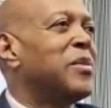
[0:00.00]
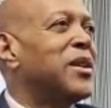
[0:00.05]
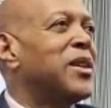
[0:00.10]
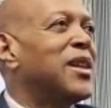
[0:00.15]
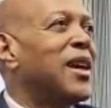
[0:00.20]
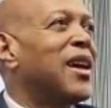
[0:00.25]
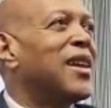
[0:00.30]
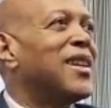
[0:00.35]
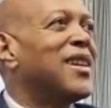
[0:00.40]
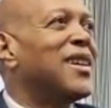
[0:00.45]

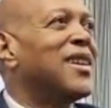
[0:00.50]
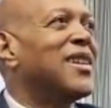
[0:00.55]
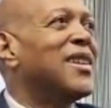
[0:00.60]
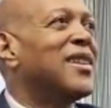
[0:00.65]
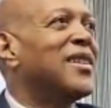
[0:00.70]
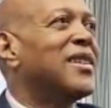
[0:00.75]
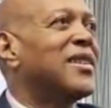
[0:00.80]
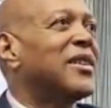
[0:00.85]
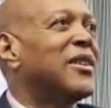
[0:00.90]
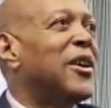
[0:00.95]

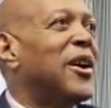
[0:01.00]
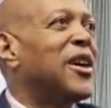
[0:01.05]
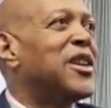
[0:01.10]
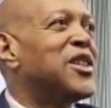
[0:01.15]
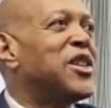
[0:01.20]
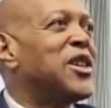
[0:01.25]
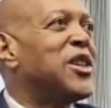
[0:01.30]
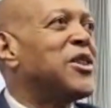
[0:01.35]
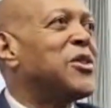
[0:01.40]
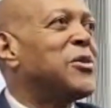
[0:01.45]
protecting our
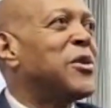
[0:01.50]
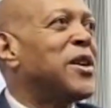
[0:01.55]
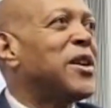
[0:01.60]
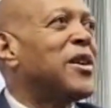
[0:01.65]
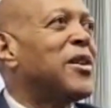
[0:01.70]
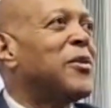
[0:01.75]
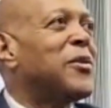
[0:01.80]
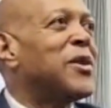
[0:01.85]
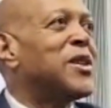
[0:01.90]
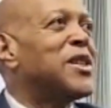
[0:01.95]
exchange
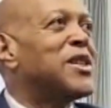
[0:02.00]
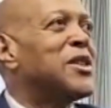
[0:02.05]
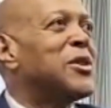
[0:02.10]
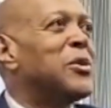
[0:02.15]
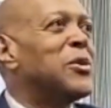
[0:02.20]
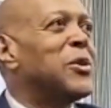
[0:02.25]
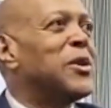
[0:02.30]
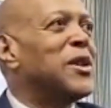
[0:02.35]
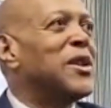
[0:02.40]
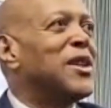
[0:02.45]
rate, which is
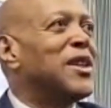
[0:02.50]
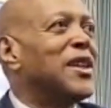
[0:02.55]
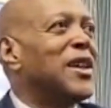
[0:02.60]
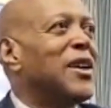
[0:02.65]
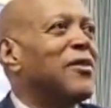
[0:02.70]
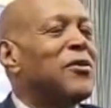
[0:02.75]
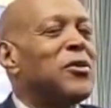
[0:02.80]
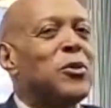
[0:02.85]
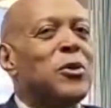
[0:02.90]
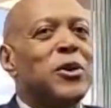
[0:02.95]
the only
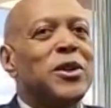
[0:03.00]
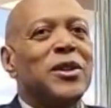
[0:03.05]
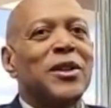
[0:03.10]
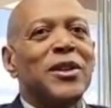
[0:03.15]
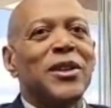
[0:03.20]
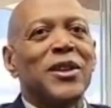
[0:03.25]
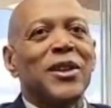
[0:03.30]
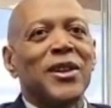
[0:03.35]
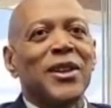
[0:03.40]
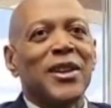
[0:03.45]
thing I've known
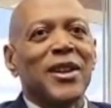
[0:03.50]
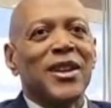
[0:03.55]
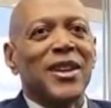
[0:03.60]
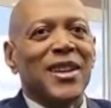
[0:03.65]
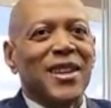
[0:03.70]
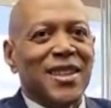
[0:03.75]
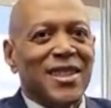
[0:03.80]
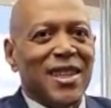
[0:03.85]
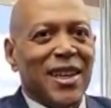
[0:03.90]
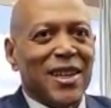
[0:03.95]

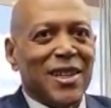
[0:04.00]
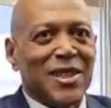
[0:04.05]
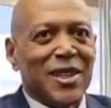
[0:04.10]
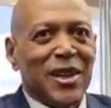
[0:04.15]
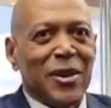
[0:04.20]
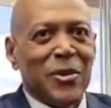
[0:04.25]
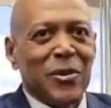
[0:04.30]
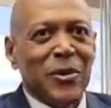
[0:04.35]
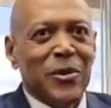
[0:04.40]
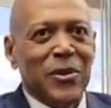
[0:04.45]
since
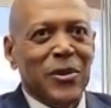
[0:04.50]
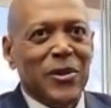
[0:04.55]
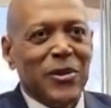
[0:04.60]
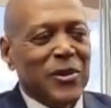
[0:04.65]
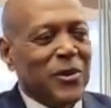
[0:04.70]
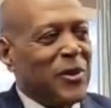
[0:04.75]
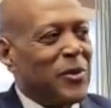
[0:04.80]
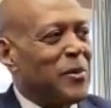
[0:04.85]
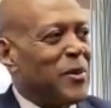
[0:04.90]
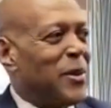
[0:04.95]
I,
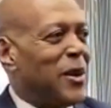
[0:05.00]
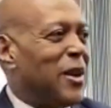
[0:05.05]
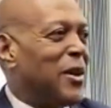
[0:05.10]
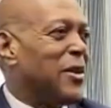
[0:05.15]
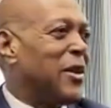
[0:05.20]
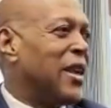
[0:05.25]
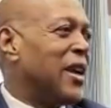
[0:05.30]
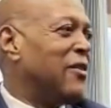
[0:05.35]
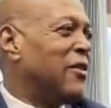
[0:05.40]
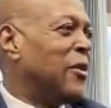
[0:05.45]
I
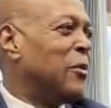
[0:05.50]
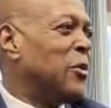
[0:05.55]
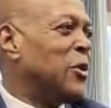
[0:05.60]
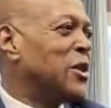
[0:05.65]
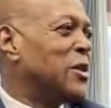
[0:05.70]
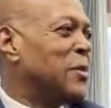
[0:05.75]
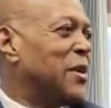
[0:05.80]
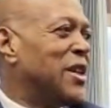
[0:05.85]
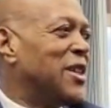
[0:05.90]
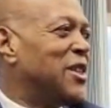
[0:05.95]
rely on
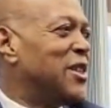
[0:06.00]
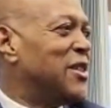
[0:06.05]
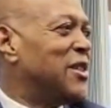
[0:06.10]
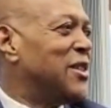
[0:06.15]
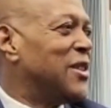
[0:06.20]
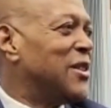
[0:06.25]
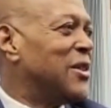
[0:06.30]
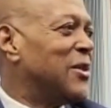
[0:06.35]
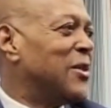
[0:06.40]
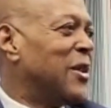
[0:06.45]
most
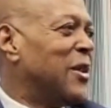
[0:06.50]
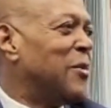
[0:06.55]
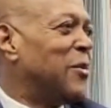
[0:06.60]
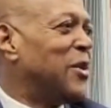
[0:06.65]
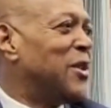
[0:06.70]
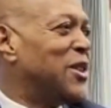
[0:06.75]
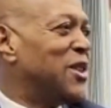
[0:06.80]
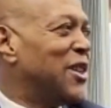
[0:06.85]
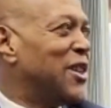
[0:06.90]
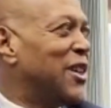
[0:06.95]
agents
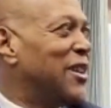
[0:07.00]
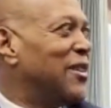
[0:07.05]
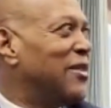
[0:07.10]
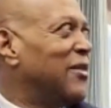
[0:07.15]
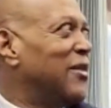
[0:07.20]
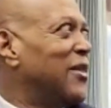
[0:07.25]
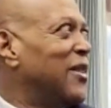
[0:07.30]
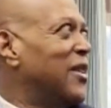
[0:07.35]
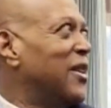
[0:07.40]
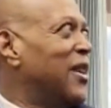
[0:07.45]
appreciate
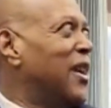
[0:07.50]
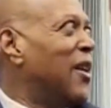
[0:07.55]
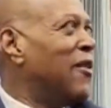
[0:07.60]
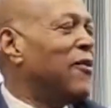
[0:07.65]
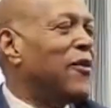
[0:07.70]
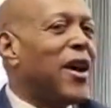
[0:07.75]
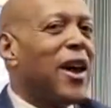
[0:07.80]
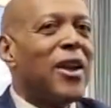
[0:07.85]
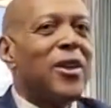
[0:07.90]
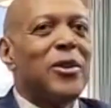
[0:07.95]

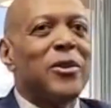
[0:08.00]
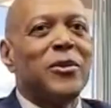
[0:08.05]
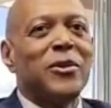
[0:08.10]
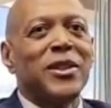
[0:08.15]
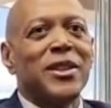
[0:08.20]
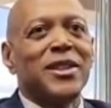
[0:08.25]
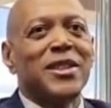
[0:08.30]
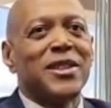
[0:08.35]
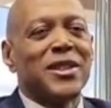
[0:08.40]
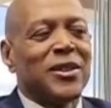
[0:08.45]
and value
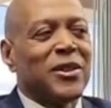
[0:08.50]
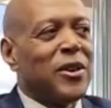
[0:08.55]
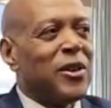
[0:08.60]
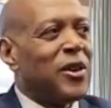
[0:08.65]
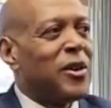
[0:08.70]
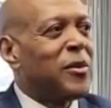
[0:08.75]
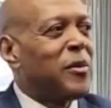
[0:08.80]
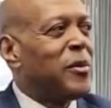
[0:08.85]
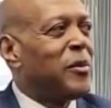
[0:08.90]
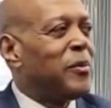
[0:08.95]
this
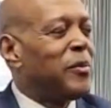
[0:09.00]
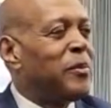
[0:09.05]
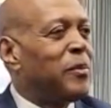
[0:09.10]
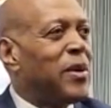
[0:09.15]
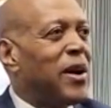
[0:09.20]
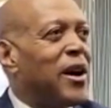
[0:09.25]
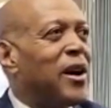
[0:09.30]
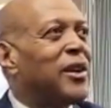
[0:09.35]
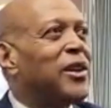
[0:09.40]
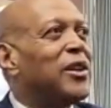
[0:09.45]
uh,
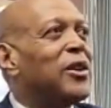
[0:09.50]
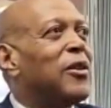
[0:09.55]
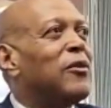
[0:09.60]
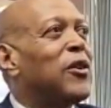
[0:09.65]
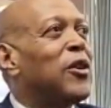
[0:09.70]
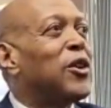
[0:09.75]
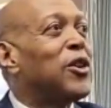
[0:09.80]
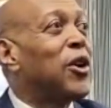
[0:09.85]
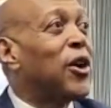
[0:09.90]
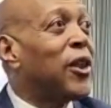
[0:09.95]
parity
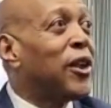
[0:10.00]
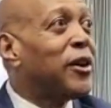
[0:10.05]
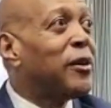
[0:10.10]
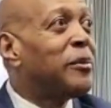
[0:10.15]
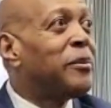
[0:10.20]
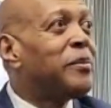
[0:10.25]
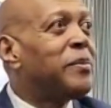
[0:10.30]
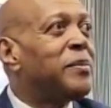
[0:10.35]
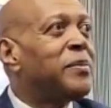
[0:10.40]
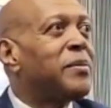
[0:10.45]
of our dollar,